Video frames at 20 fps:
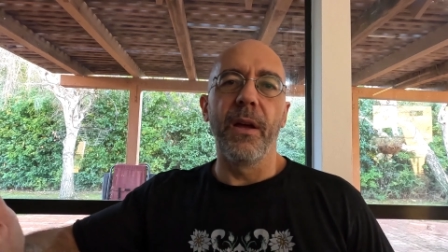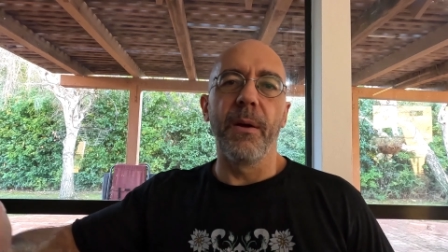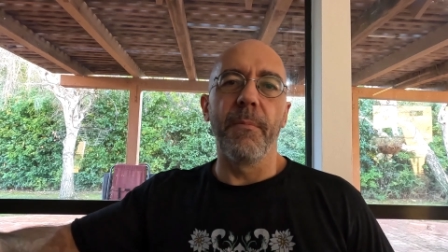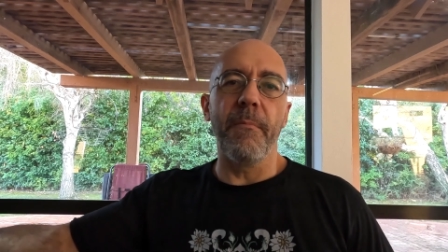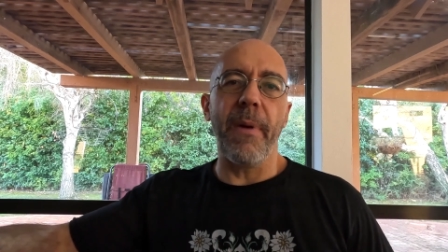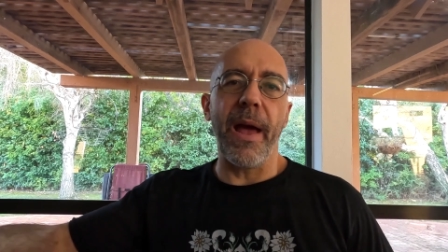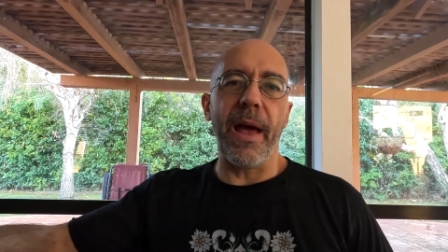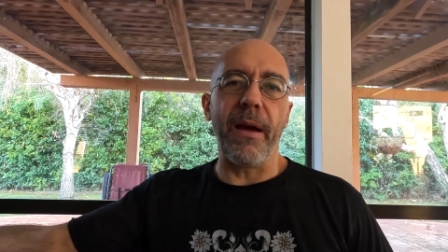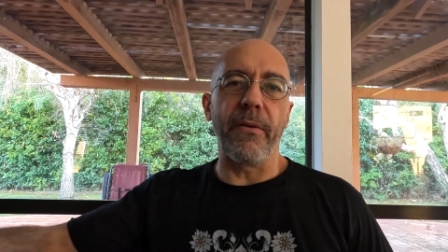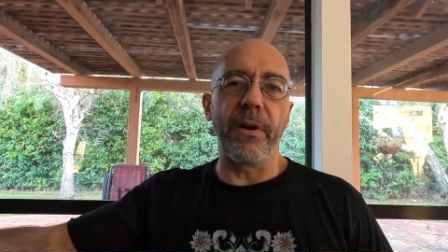
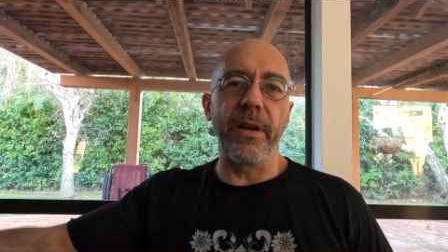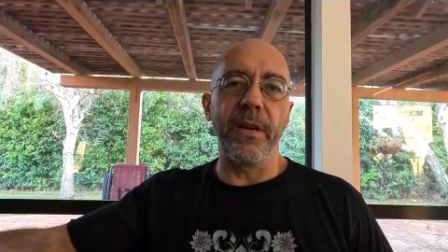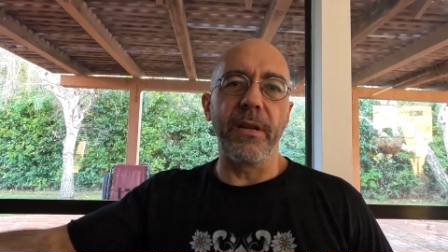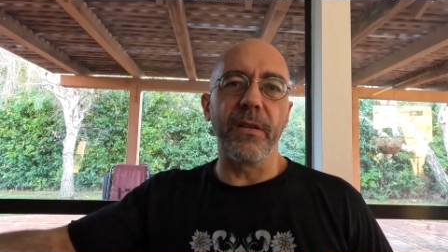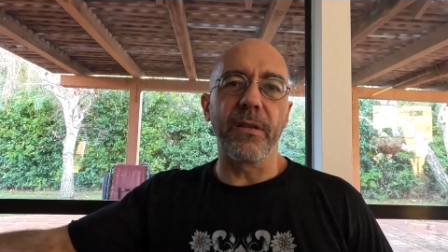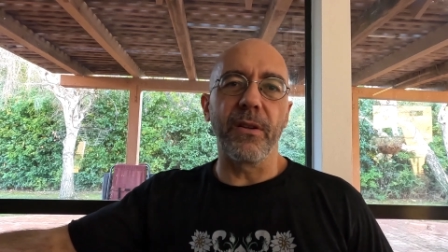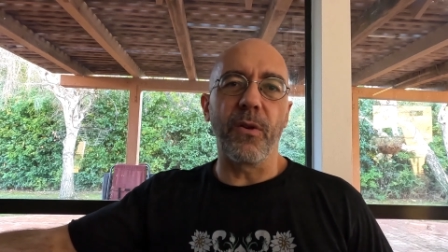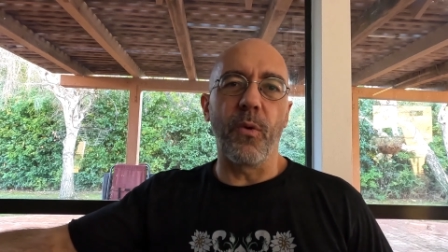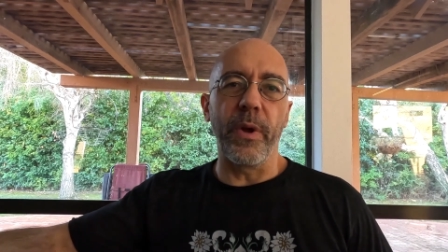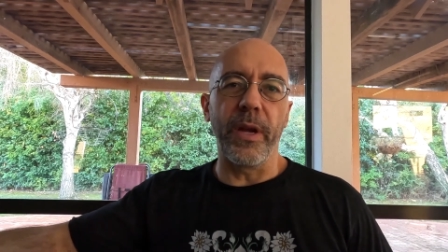marry
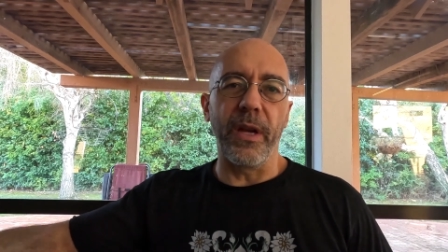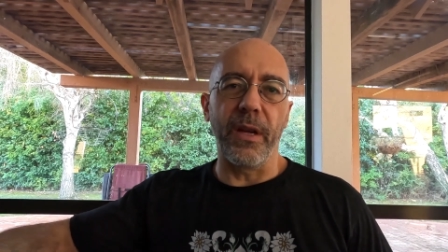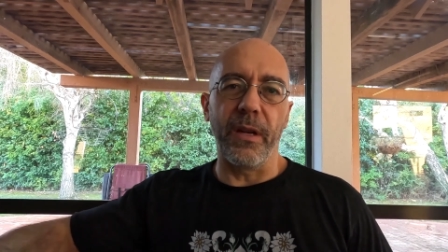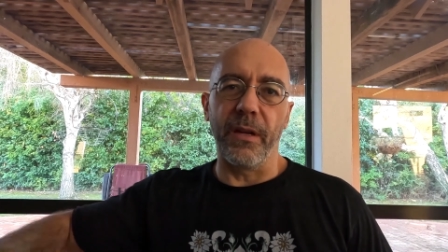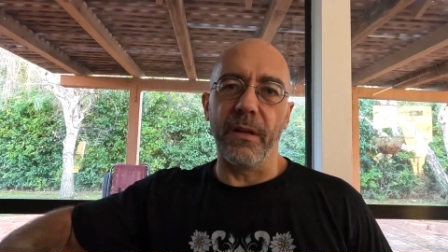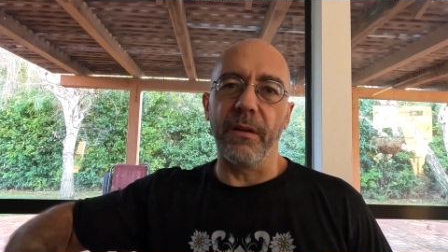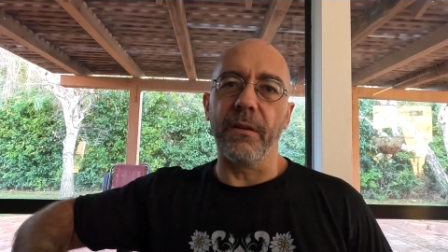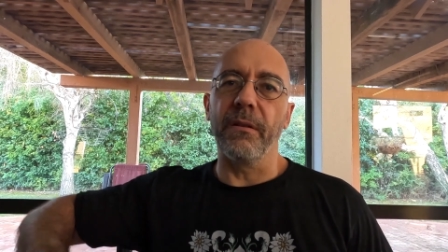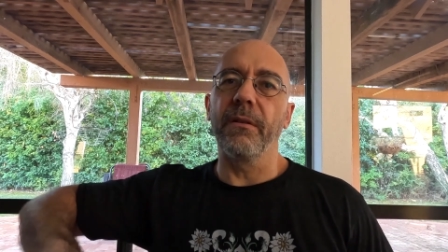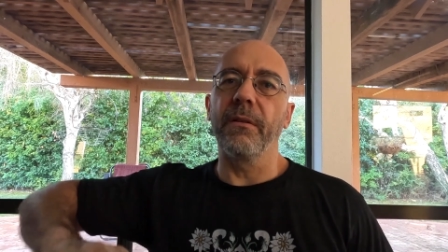this
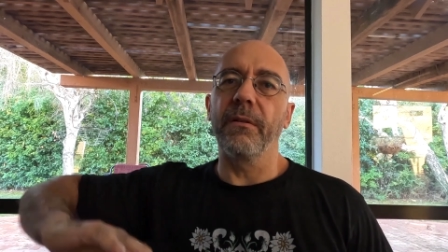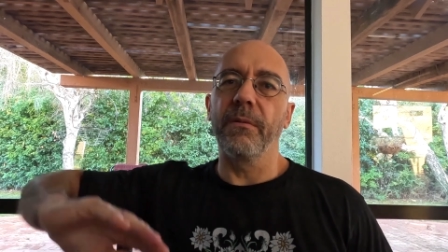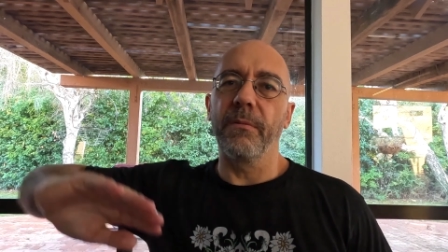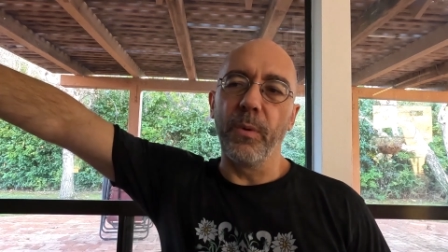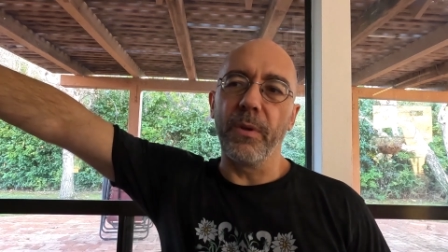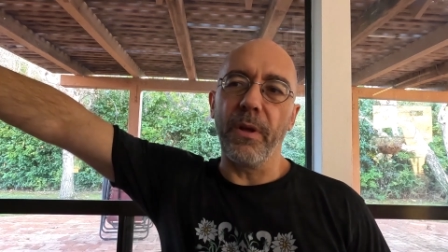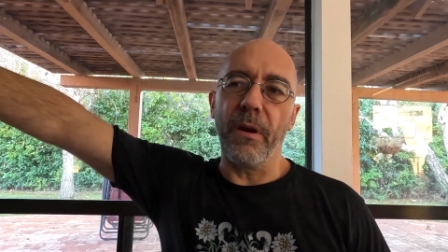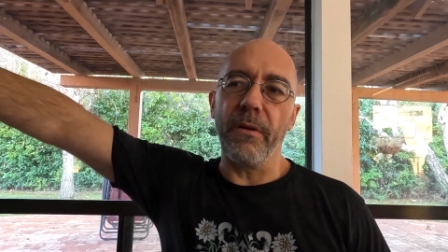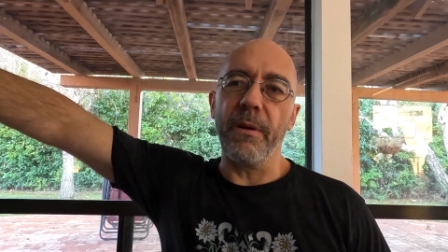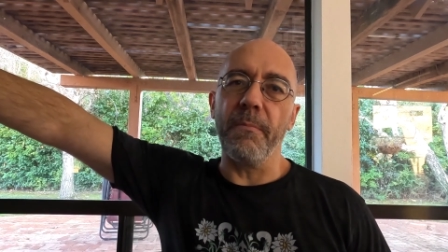queen,
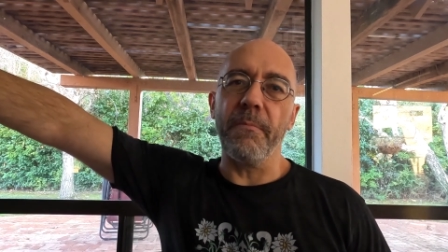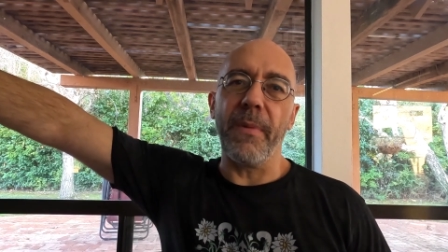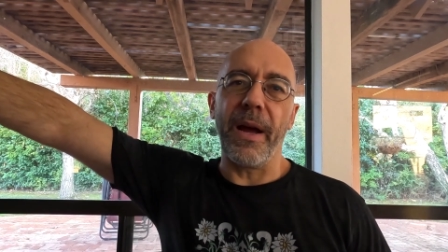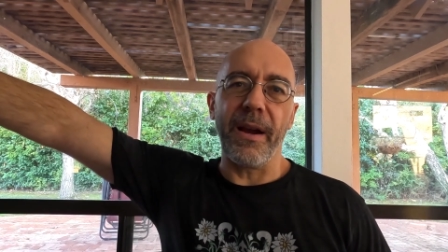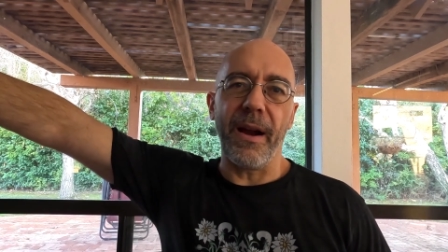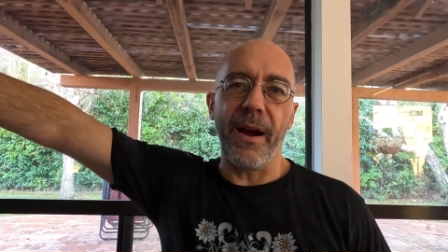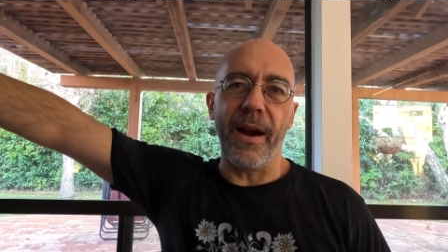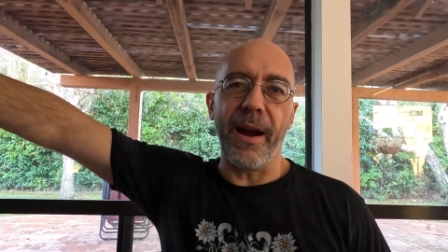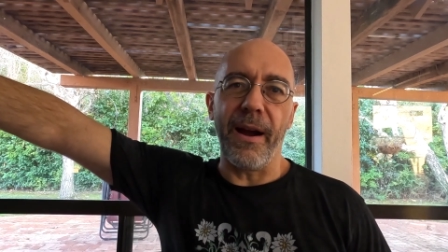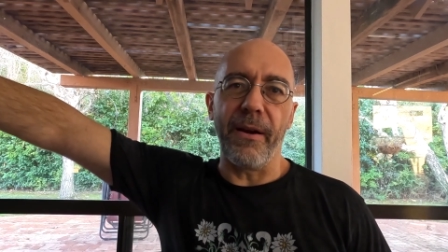put her in
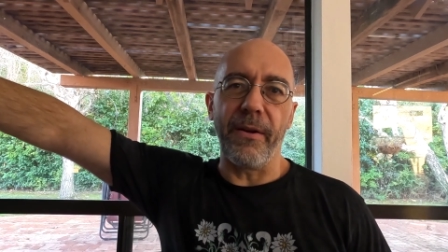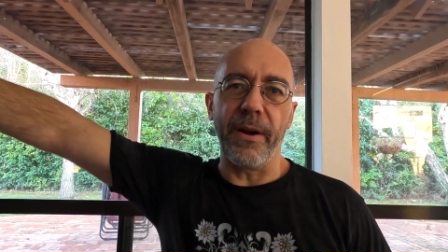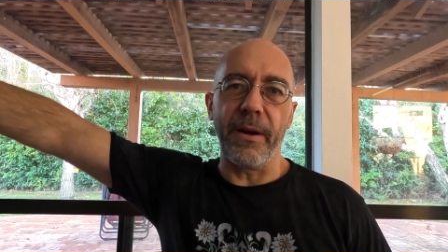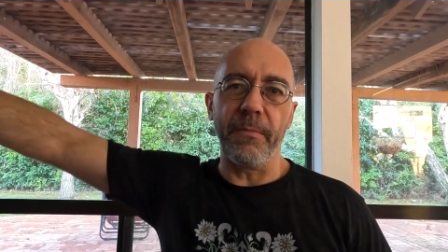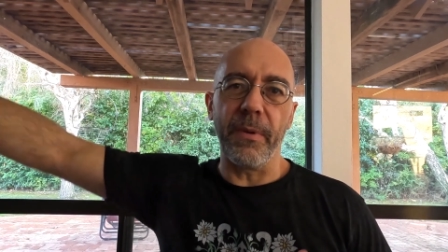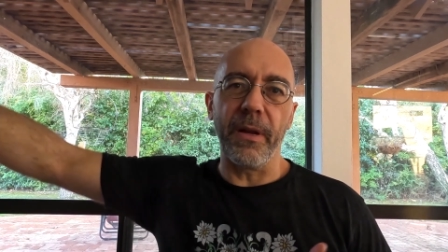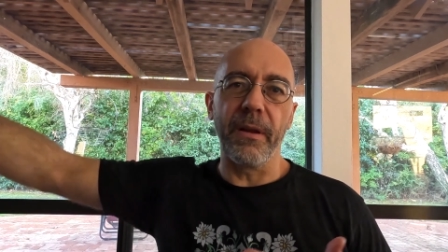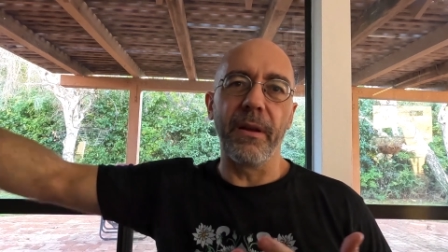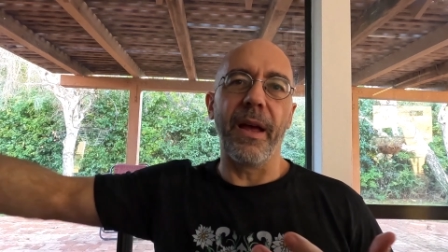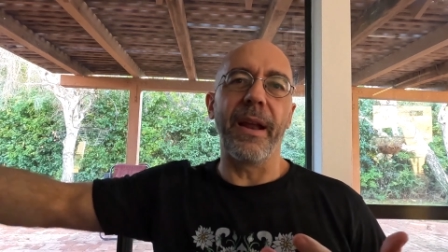my
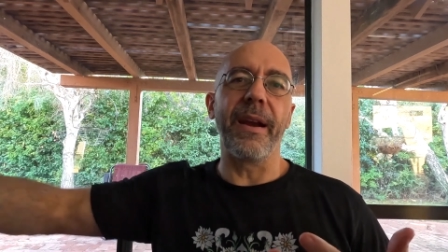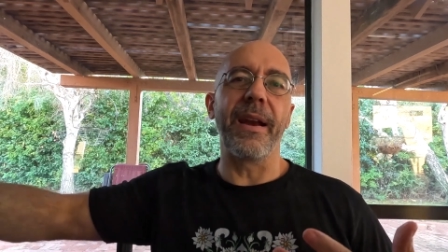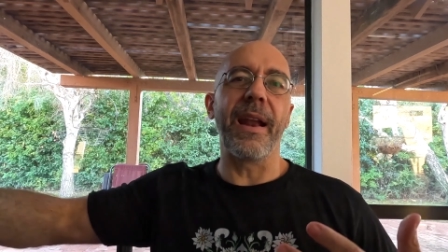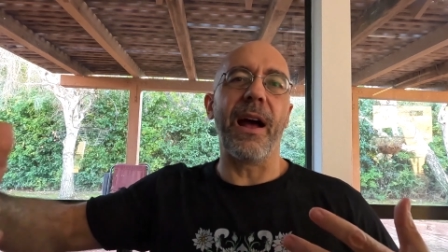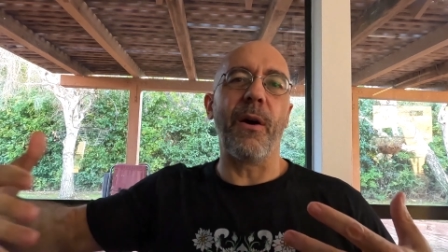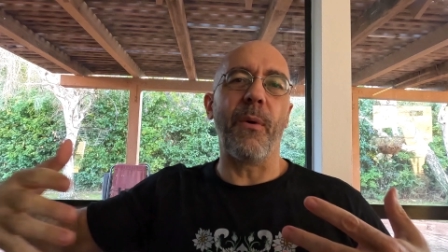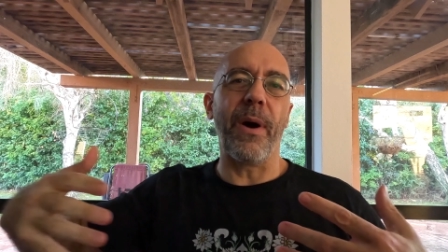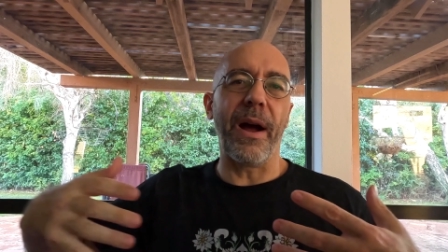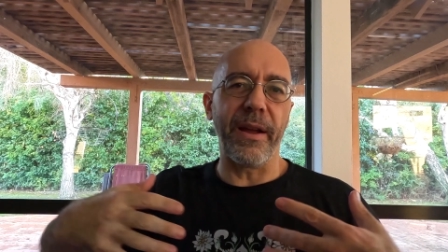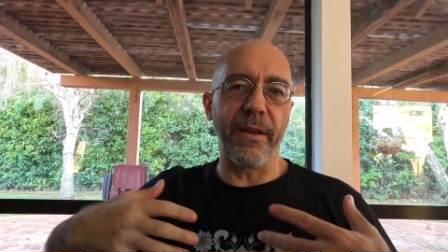harem, and
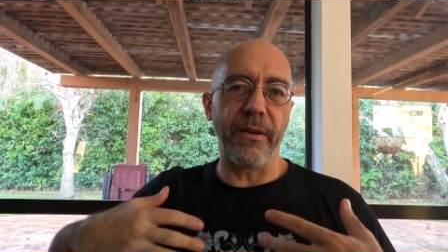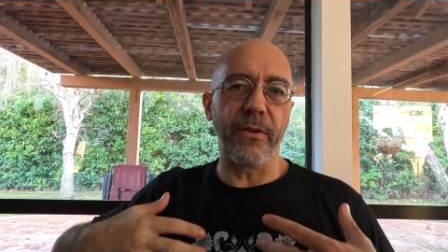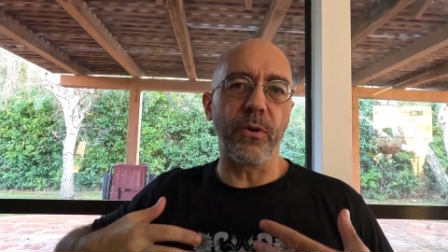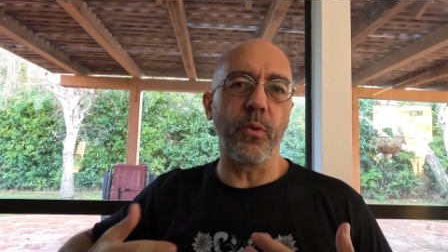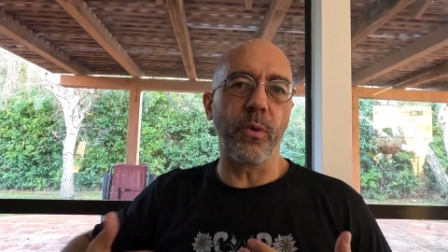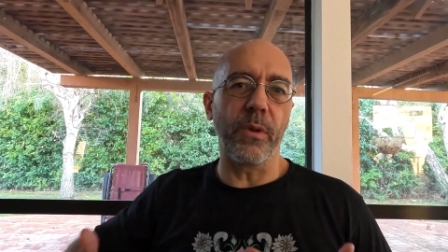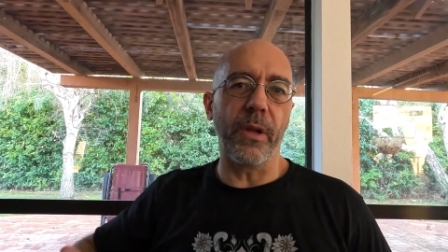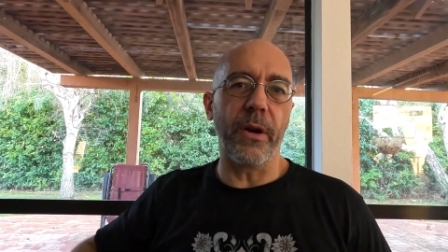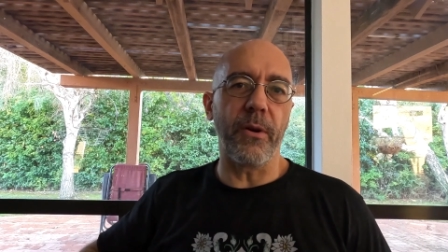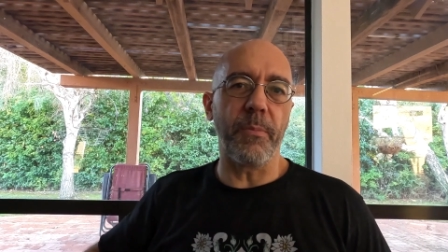now I
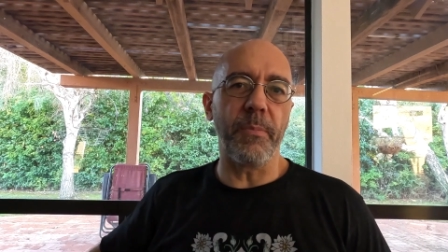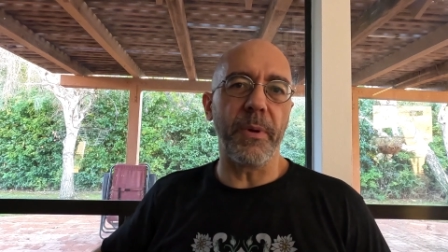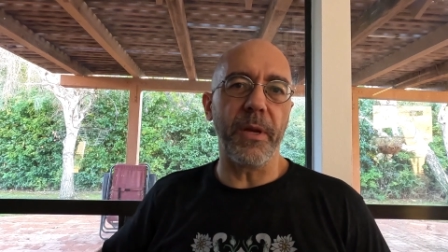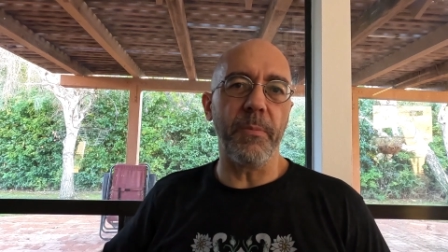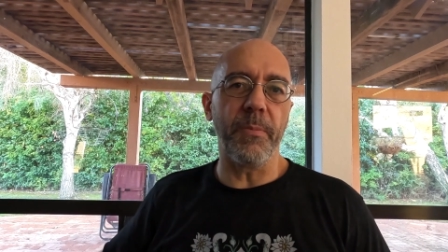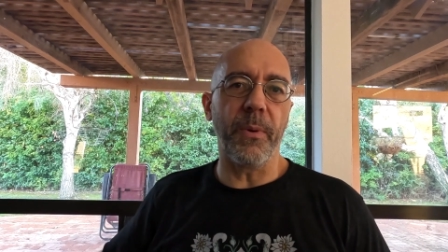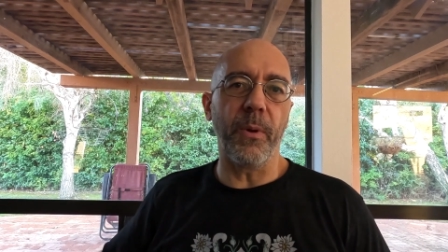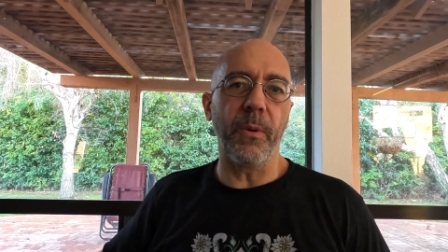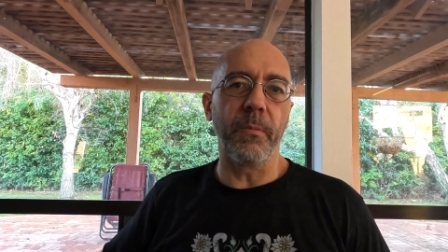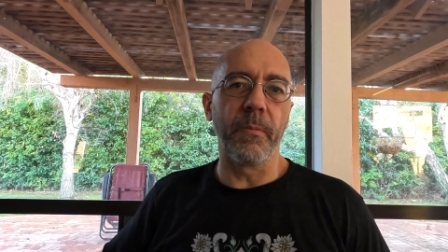rule her
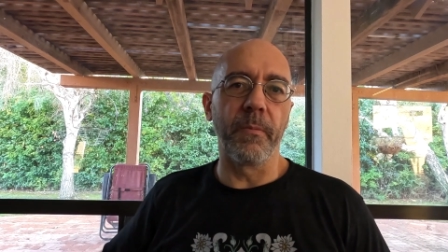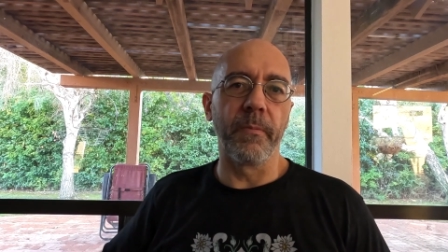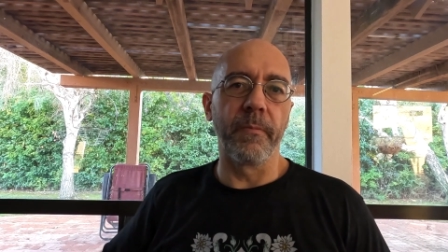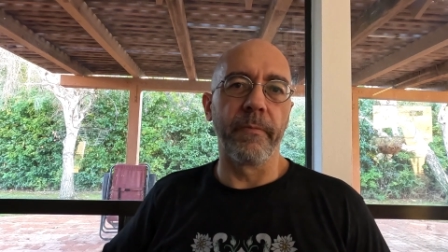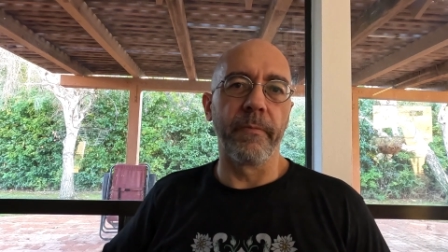people.